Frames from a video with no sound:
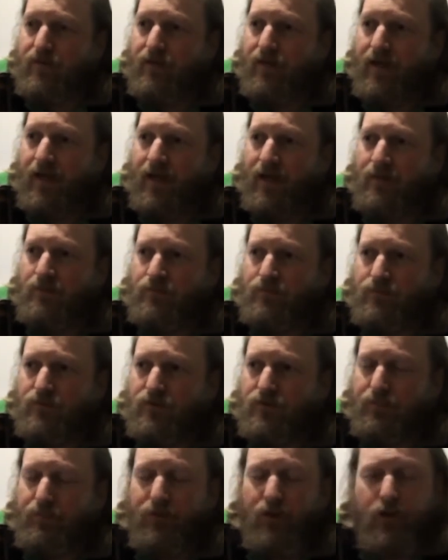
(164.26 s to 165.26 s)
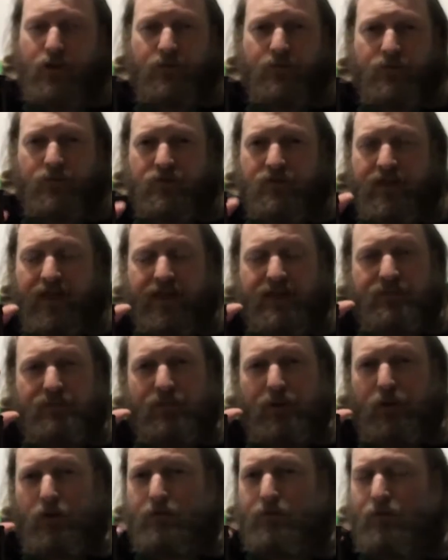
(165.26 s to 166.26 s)
It's a beautiful taste,
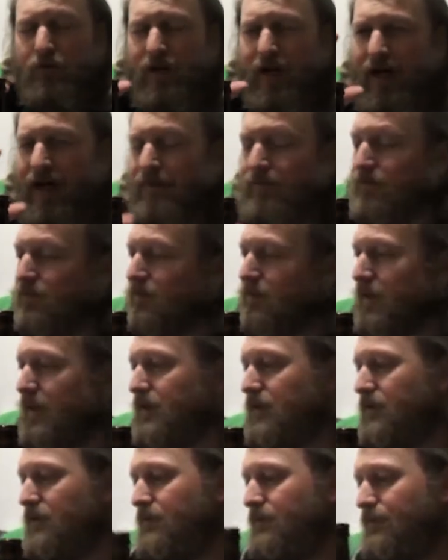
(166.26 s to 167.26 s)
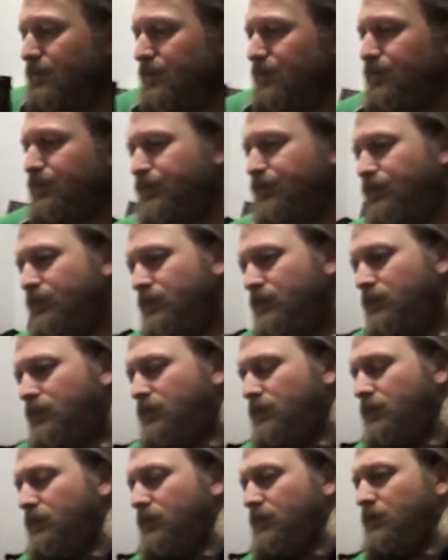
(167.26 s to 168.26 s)
beautiful aftertaste.
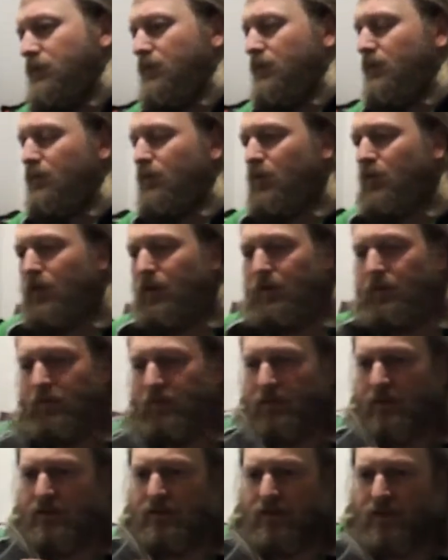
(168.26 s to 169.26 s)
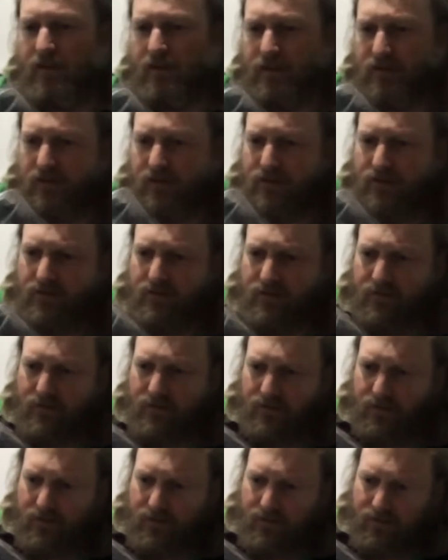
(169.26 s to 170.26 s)
I'm quite impressed, actually.
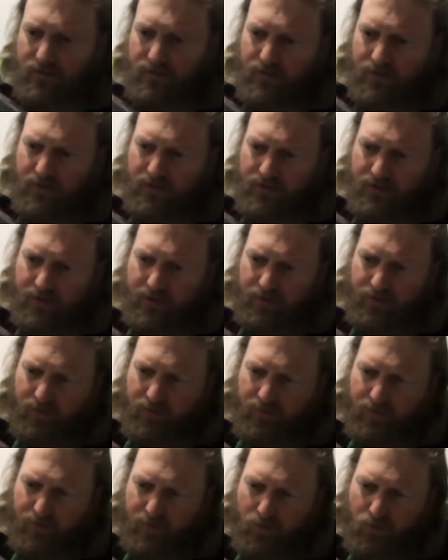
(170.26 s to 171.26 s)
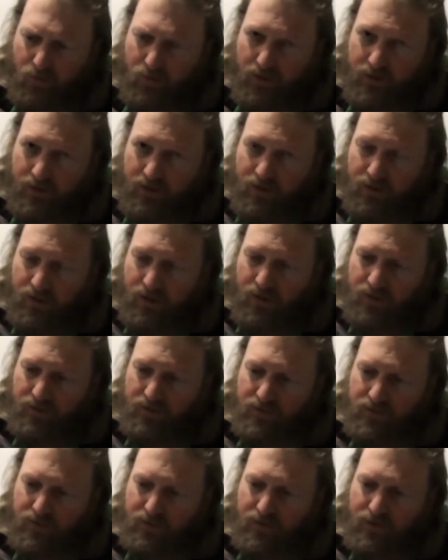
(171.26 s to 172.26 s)
Give it a pour it in the
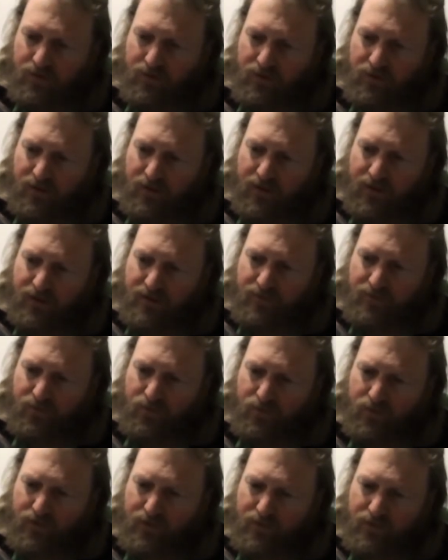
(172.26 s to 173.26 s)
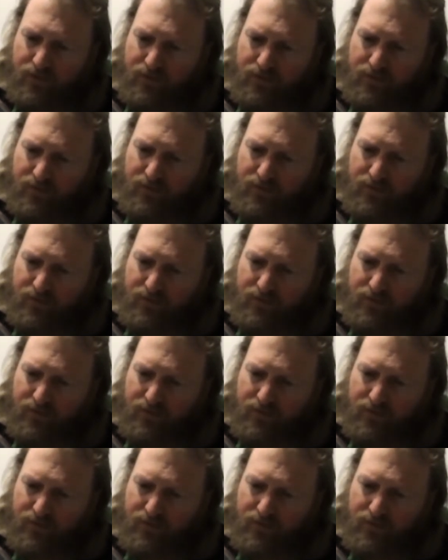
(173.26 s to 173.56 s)
old schooner glass for you.